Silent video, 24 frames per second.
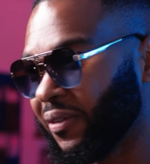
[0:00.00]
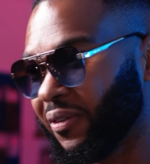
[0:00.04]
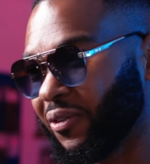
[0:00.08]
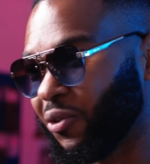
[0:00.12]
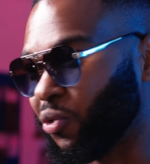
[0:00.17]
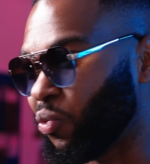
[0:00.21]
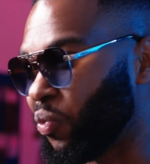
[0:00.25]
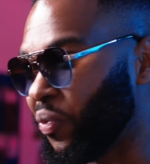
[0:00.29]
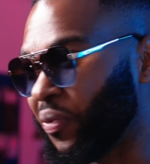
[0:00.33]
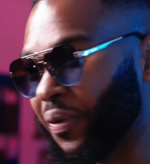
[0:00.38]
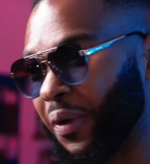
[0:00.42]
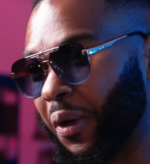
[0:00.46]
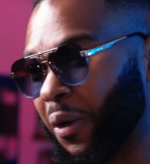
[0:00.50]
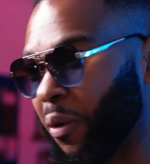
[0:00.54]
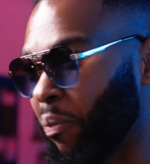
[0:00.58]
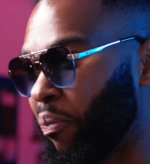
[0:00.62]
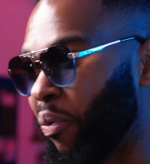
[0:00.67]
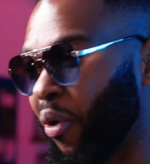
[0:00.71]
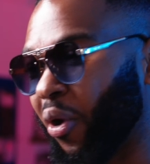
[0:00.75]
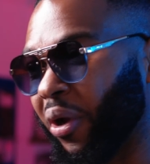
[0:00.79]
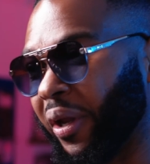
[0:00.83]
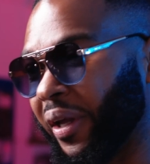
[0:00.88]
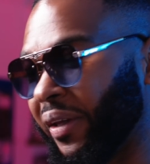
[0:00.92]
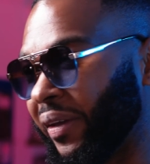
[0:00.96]
to we got a
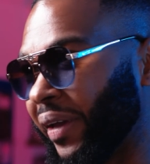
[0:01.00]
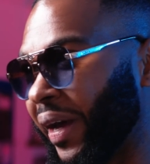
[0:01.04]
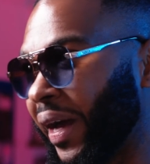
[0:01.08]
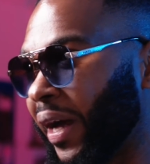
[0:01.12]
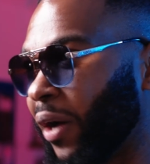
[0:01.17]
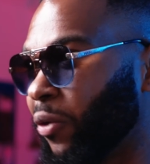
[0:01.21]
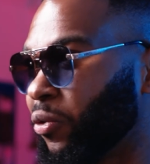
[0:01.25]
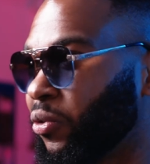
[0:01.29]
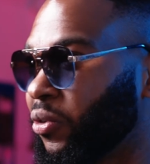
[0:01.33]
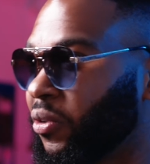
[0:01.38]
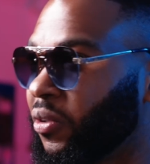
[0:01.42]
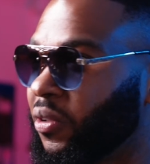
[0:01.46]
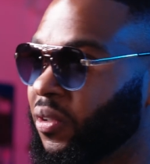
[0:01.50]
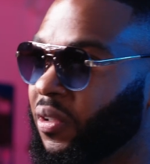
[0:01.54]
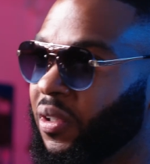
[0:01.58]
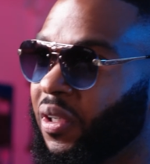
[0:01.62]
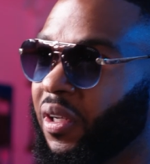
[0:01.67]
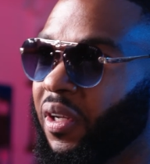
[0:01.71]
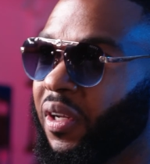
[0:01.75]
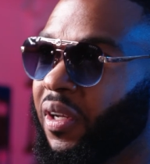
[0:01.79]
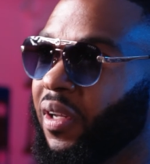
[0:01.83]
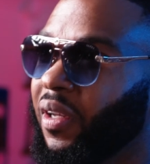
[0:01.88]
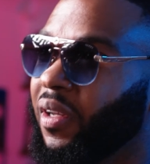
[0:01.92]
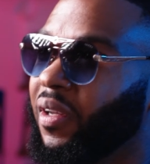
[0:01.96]
baller in the house.
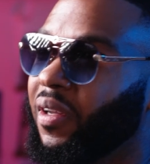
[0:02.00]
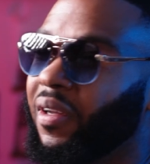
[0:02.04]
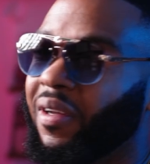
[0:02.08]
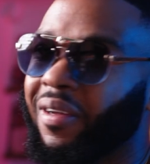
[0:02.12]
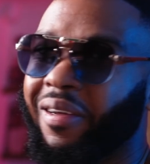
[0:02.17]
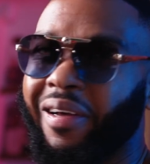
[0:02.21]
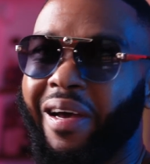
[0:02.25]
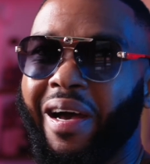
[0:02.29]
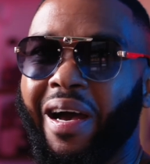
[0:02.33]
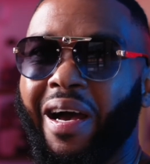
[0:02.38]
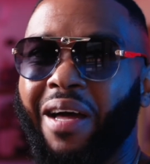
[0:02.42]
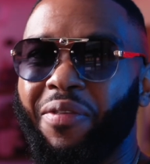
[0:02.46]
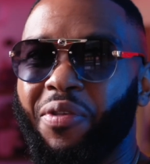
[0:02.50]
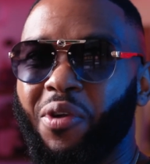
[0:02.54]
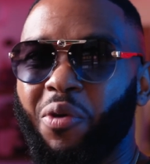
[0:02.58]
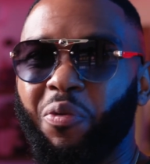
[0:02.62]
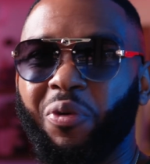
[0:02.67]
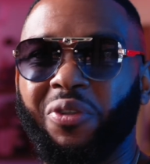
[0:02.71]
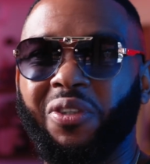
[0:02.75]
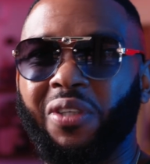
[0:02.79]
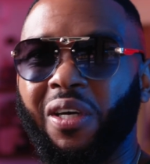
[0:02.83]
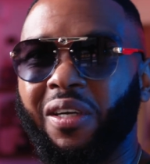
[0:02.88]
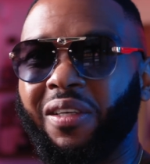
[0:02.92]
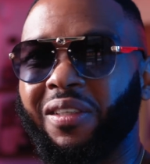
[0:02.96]
Yeah, I think
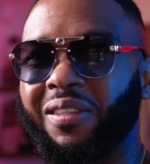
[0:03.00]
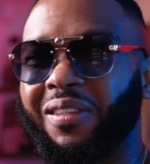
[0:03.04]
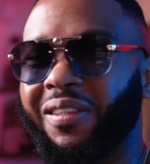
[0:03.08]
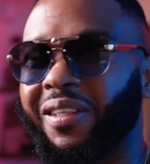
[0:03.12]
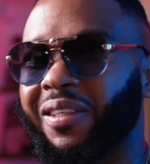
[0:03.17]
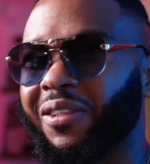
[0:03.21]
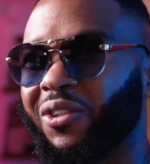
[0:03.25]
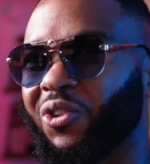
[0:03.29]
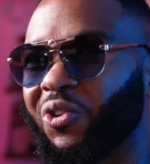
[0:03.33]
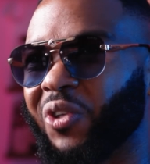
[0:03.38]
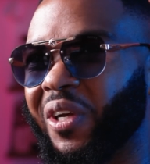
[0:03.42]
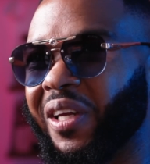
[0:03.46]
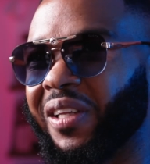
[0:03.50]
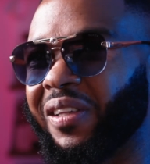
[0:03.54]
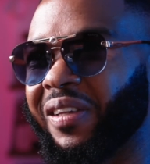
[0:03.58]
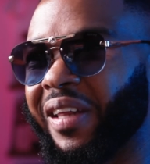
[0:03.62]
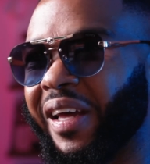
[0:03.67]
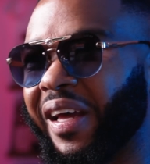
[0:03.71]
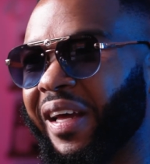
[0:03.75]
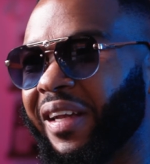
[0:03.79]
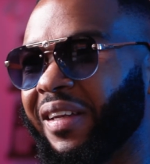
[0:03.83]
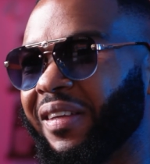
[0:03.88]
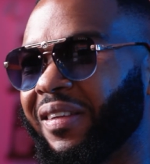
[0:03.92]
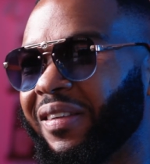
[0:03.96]
we started a certain trend
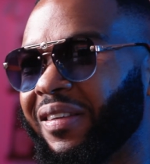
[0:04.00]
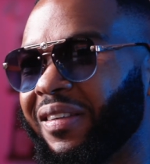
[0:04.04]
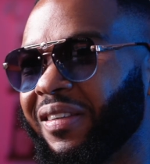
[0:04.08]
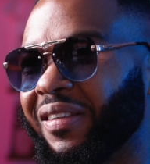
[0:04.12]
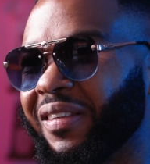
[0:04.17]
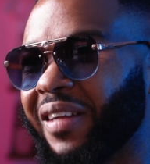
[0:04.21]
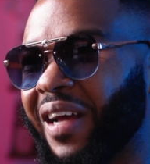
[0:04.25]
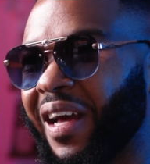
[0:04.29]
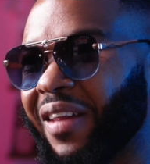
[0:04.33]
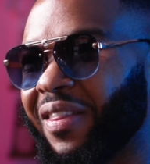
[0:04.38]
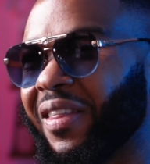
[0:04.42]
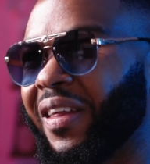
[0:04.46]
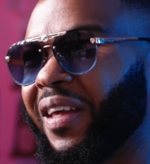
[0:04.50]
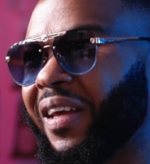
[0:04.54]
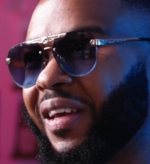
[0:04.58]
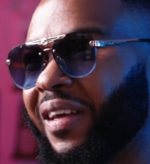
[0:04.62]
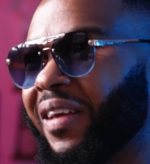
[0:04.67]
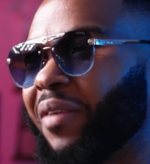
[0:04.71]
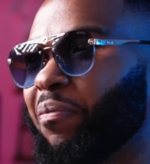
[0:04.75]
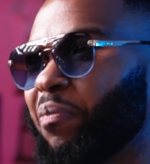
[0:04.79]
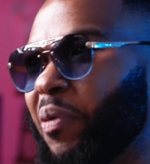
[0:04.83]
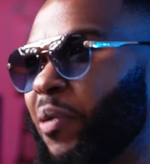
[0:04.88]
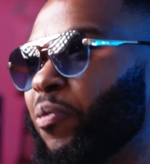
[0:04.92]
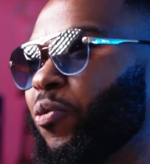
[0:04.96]
that I
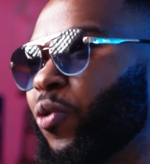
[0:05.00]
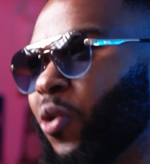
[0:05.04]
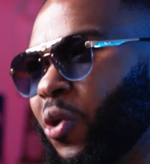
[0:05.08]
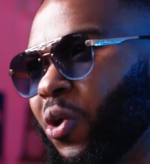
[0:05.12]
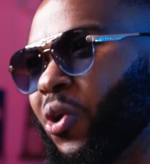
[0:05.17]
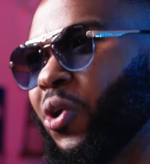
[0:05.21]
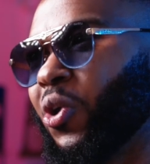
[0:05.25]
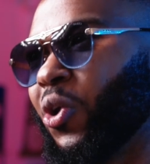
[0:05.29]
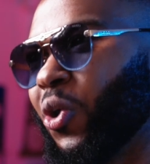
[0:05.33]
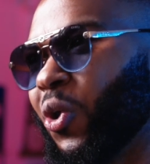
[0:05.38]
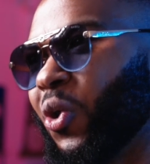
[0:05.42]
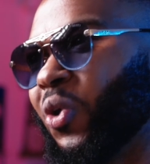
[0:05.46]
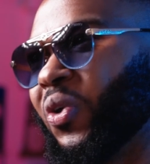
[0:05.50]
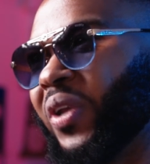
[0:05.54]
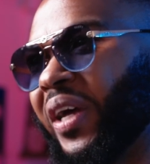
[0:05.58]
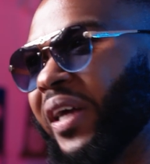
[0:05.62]
think people are going to know